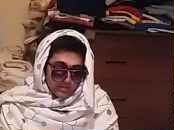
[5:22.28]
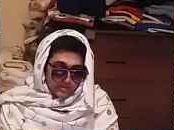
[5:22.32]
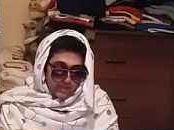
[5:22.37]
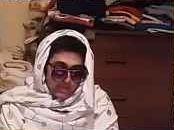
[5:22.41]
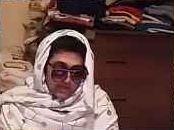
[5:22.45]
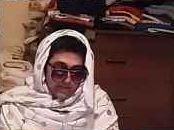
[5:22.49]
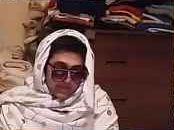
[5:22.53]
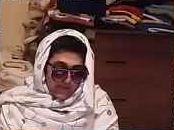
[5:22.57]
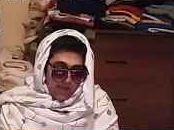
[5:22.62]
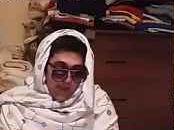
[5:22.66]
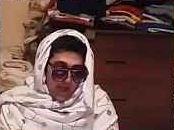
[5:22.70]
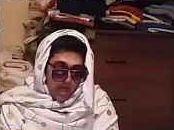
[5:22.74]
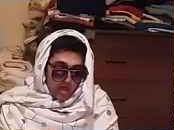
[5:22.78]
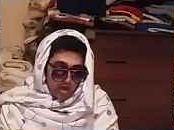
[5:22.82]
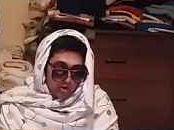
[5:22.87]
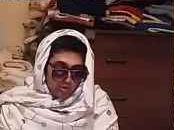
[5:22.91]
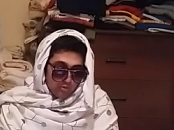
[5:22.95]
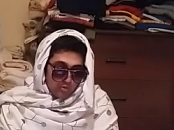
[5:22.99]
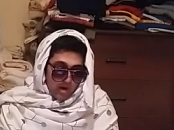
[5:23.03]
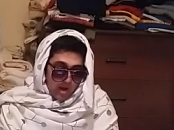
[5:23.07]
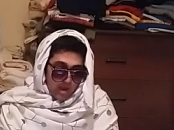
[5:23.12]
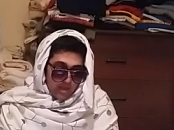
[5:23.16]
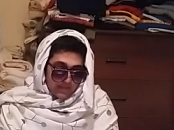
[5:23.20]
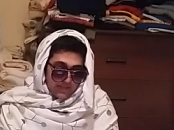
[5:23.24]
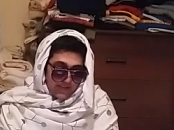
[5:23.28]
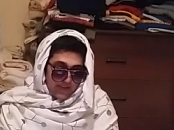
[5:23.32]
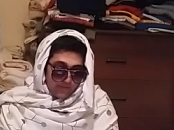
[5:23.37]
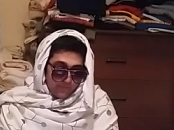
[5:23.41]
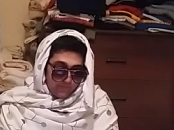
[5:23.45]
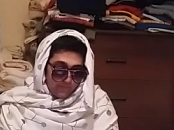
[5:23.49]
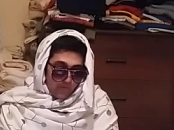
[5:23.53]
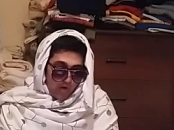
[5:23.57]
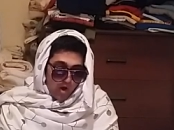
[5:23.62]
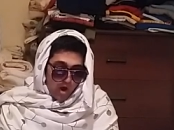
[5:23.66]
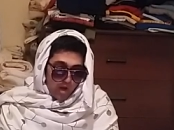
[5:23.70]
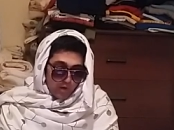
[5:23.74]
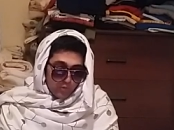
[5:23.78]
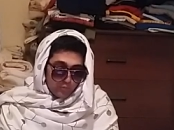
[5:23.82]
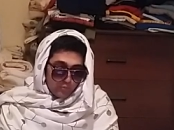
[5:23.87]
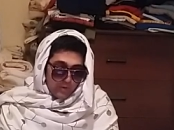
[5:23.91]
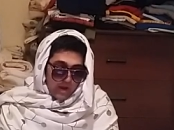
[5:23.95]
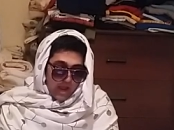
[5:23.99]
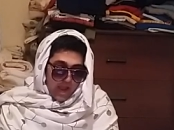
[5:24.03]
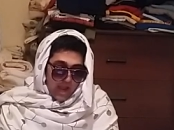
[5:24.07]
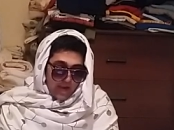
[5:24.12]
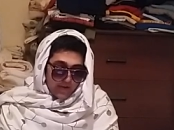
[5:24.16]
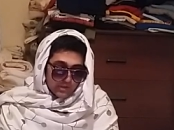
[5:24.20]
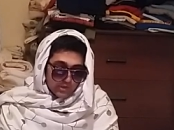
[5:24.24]
Then Kyle O'Reilly and Von
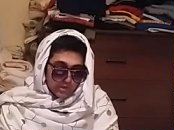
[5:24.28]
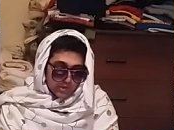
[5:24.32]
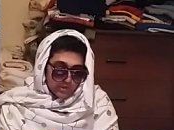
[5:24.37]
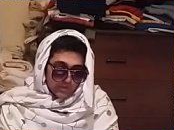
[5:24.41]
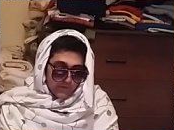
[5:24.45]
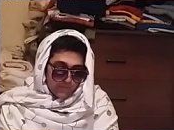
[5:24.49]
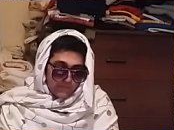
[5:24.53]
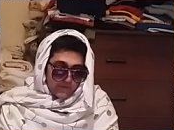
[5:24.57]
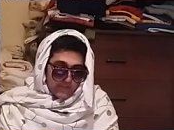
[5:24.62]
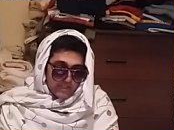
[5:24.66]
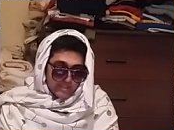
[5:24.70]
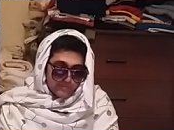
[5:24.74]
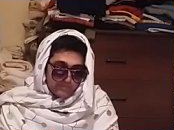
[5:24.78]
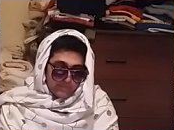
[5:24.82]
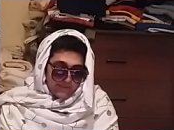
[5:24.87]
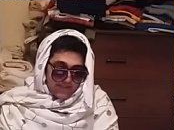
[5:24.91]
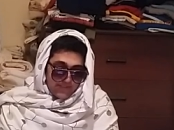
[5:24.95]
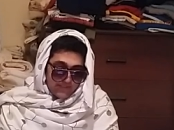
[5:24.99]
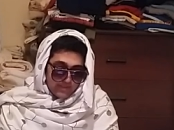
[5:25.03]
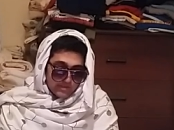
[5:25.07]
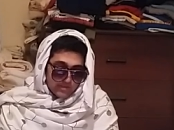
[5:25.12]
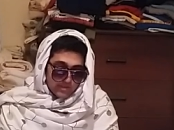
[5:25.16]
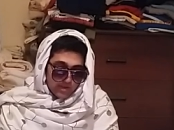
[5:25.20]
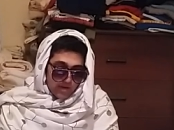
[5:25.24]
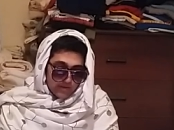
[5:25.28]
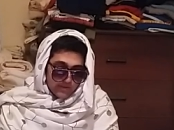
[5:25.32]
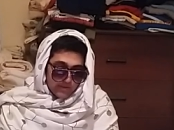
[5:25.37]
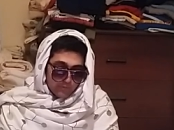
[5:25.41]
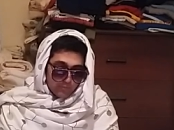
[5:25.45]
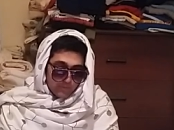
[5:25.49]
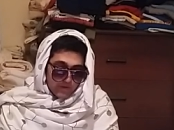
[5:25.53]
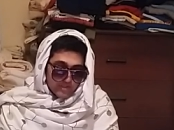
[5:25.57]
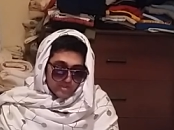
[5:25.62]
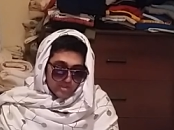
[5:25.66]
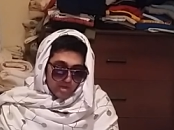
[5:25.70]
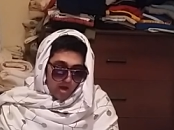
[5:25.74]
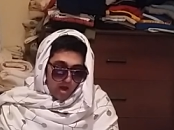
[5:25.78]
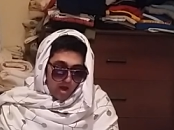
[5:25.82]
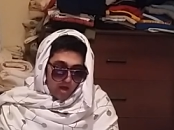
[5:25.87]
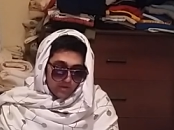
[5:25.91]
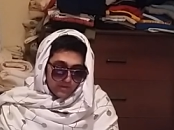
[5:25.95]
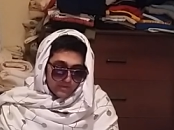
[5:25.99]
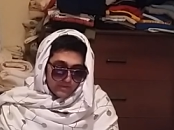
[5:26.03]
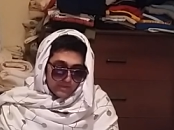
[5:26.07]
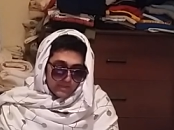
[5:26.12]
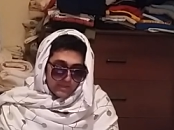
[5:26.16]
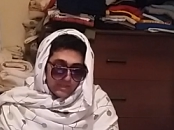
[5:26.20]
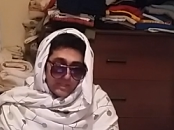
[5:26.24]
Wagner defeats Pete Dunne and Rich Holland.